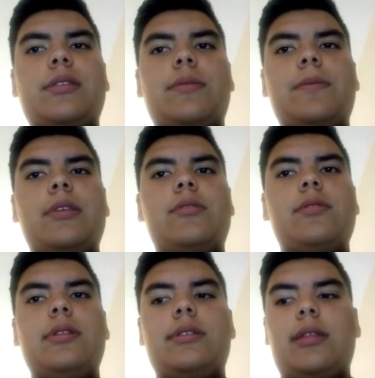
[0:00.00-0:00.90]
the
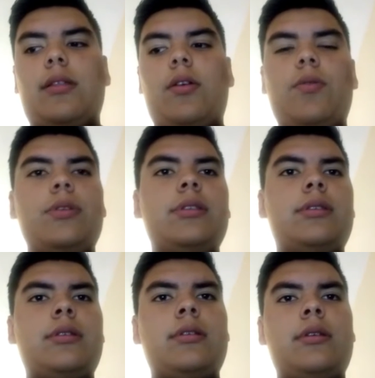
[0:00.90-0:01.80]
substituents the
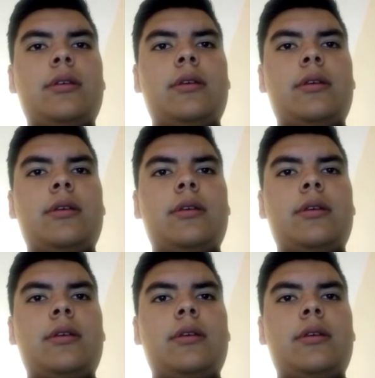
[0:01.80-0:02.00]
lowest.